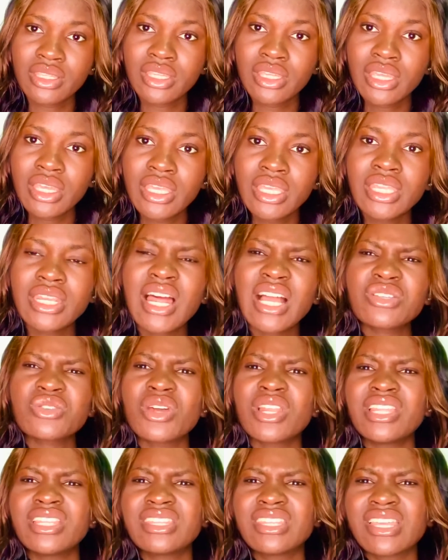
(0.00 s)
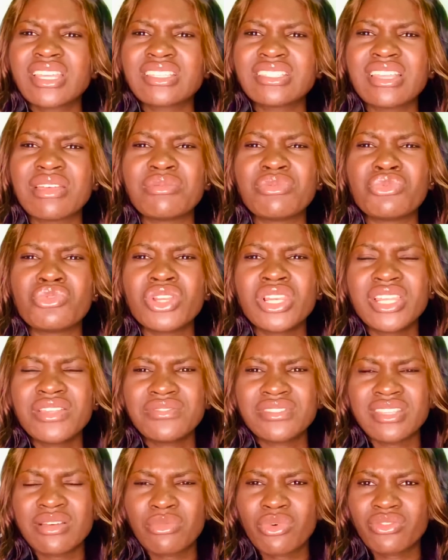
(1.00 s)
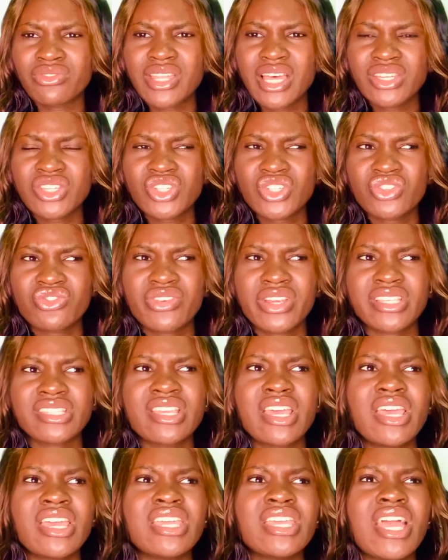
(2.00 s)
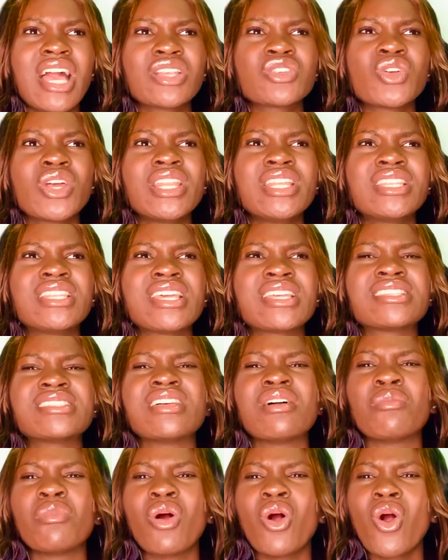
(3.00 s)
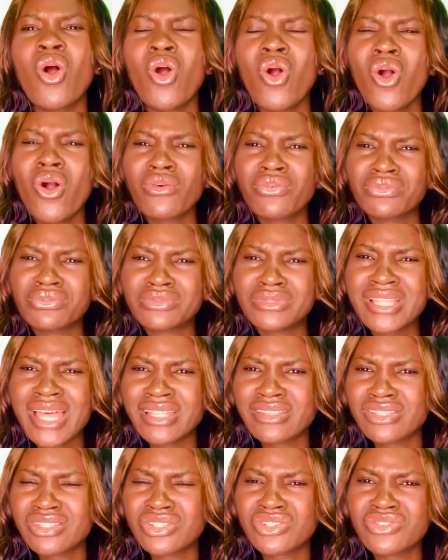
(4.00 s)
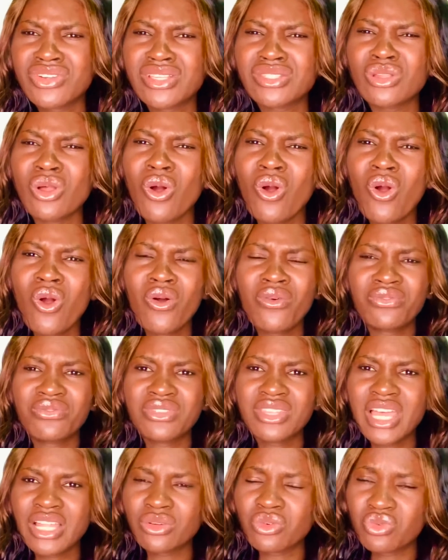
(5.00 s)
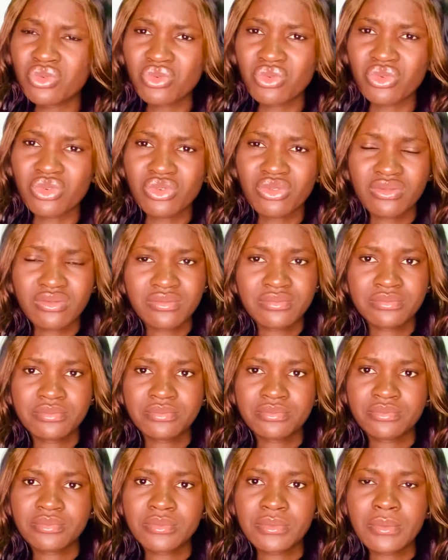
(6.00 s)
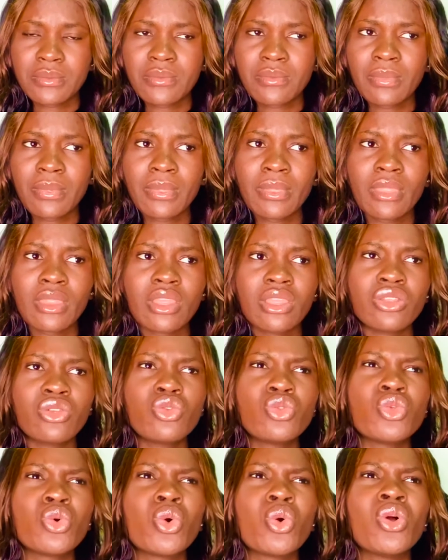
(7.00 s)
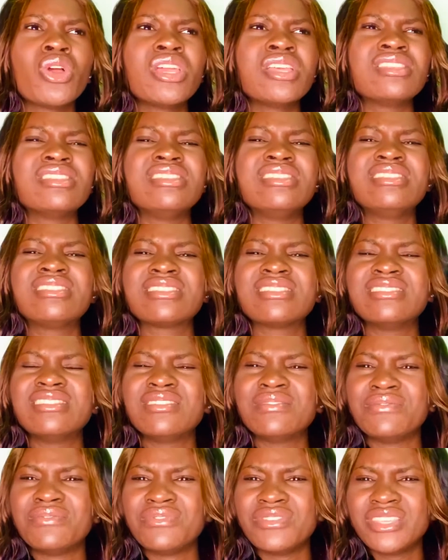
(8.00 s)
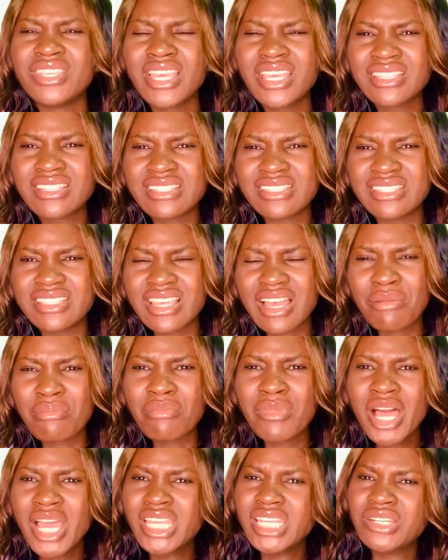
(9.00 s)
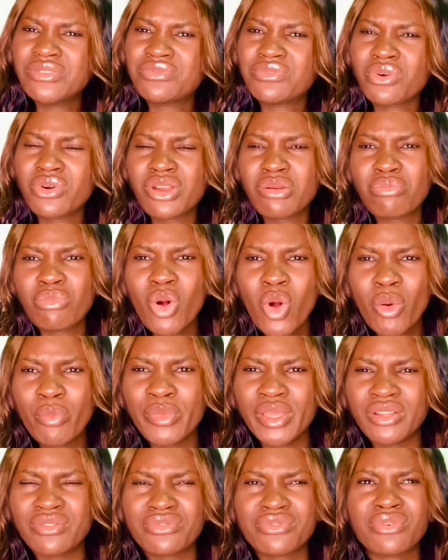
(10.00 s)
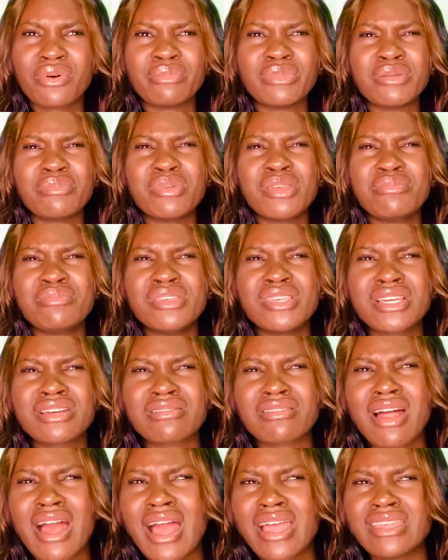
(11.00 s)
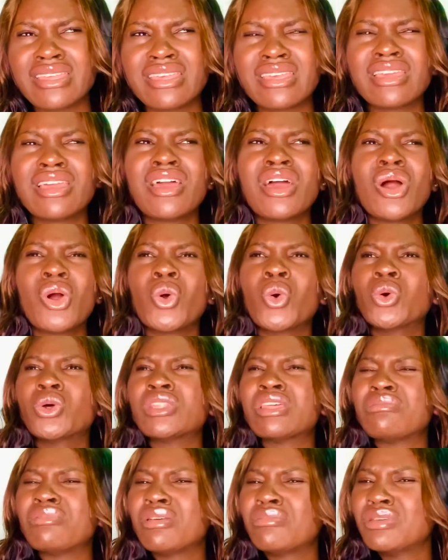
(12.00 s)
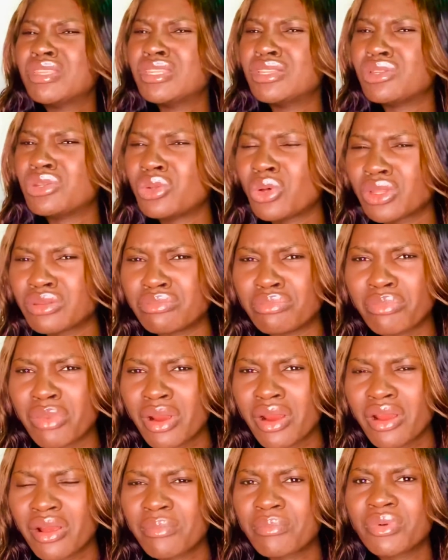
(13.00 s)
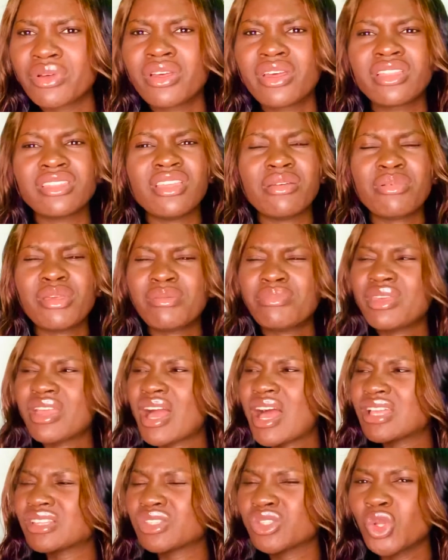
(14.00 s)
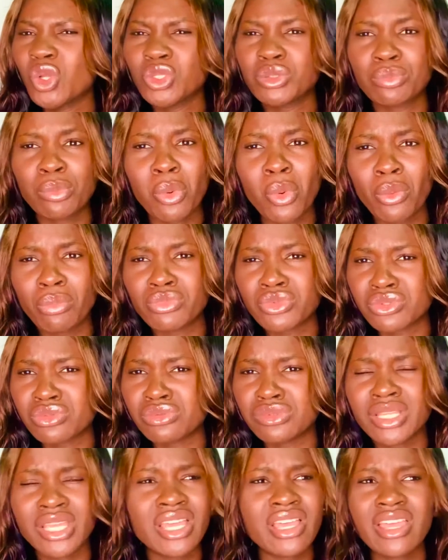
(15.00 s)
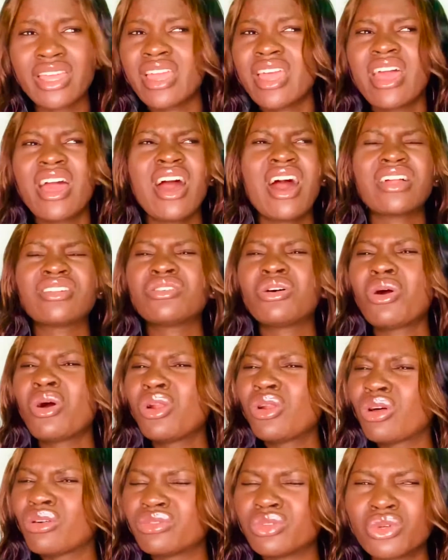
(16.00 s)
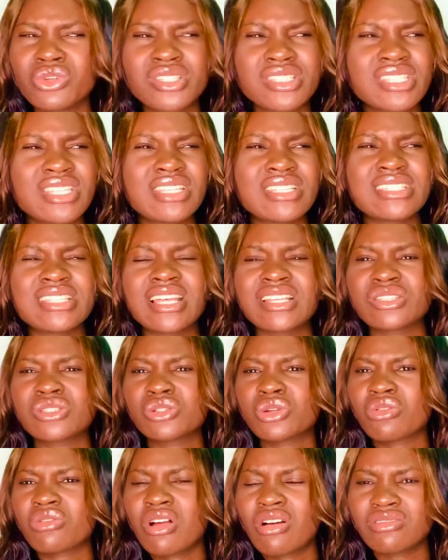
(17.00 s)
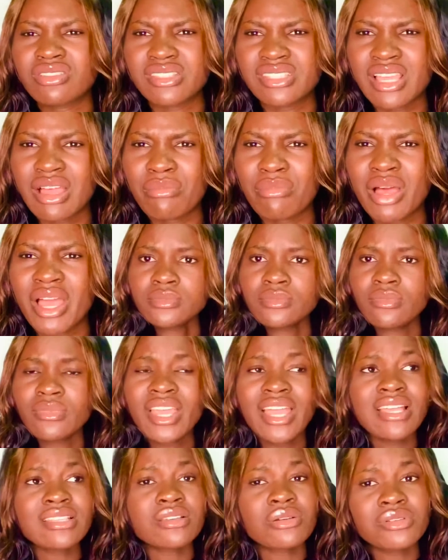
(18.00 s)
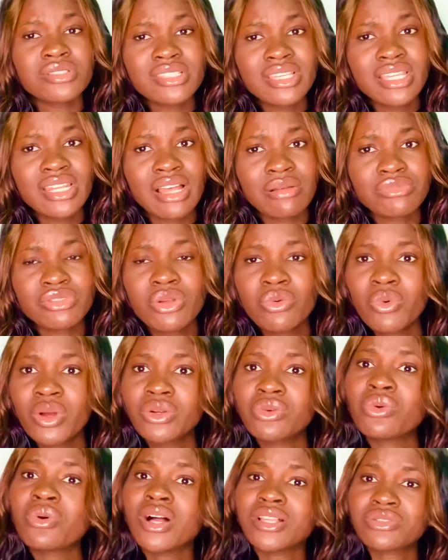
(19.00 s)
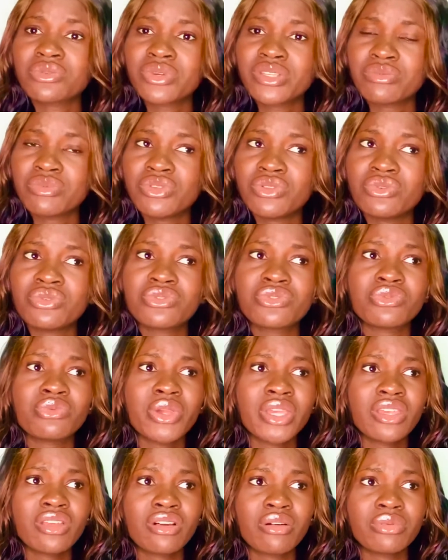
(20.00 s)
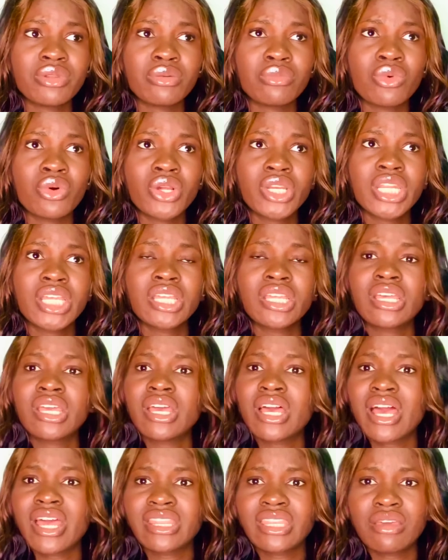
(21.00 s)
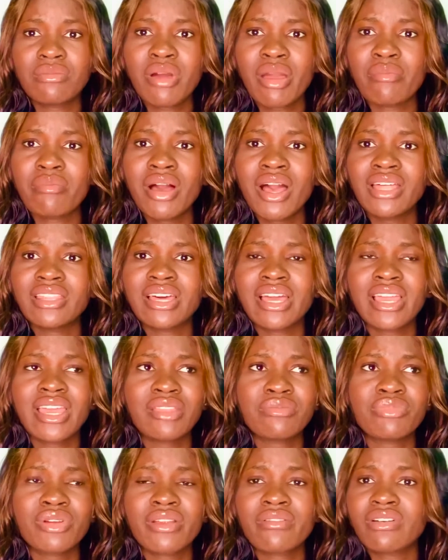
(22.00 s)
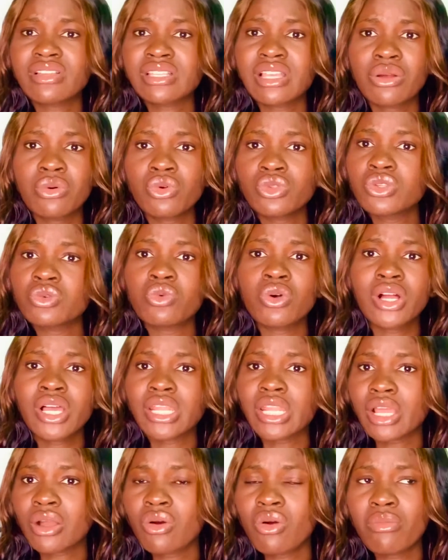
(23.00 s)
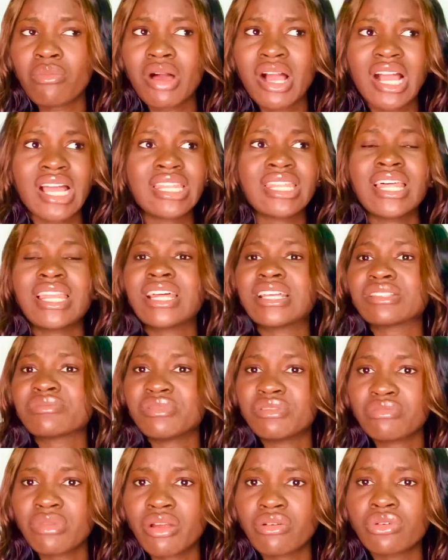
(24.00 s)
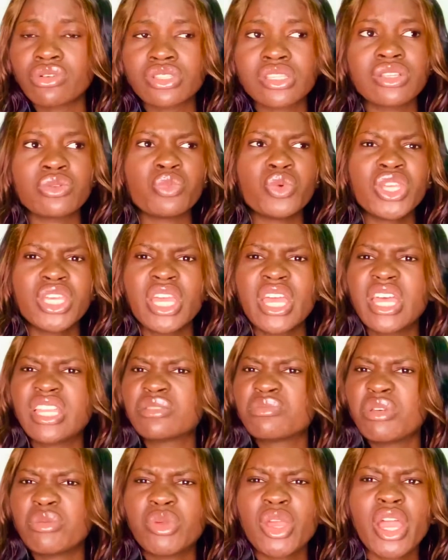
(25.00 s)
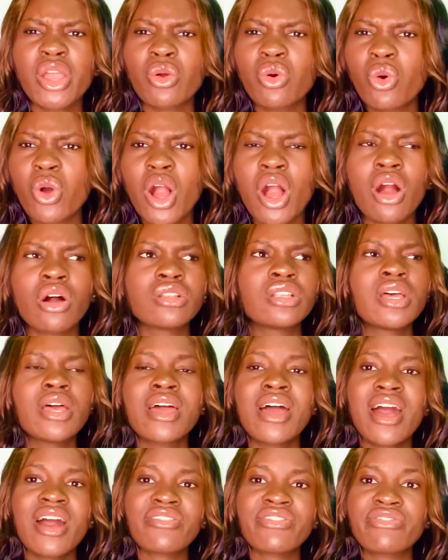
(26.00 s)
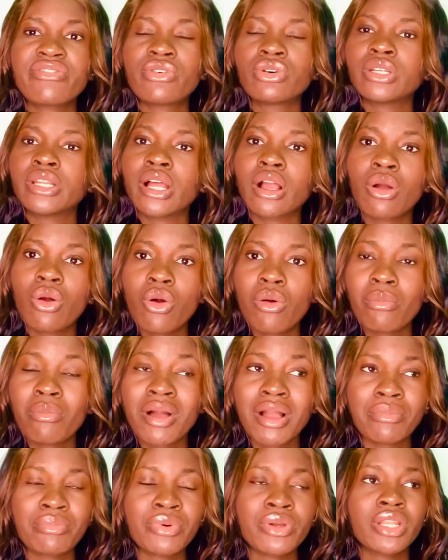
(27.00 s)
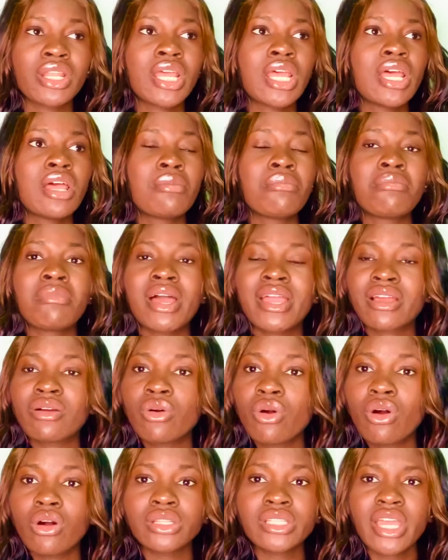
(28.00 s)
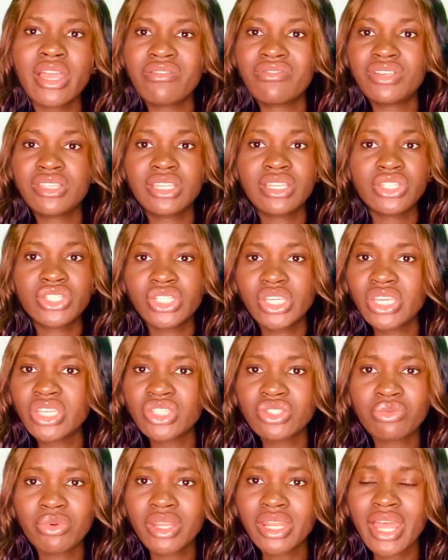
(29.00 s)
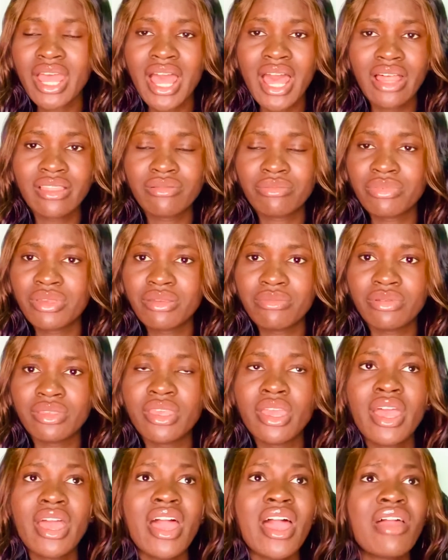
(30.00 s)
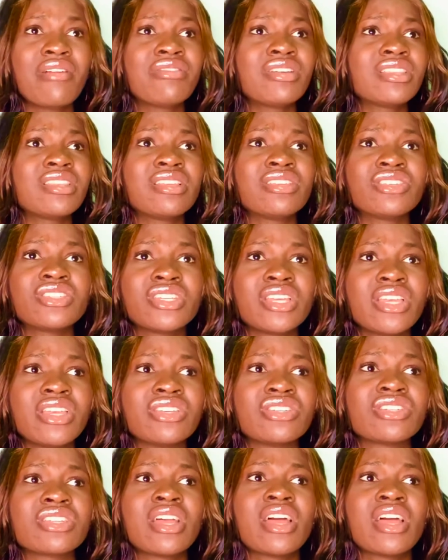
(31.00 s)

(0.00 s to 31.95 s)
It actually takes them, relieves them of that stress. It actually takes them off that stress, off that hook. It deviates their mind for a moment from the baby crying, oh, the baby did not burp, the baby has not pooped today, and all of those things that surrounds their mind. As I was saying, I'm someone who has always been used to waking up in the morning, I take my bath, I get breakfast, I go to work, and I come back, and that has been my routine. Weekends, maybe I go out, have fun, and come back. But my God, everything changed when I had a baby. Everything changed.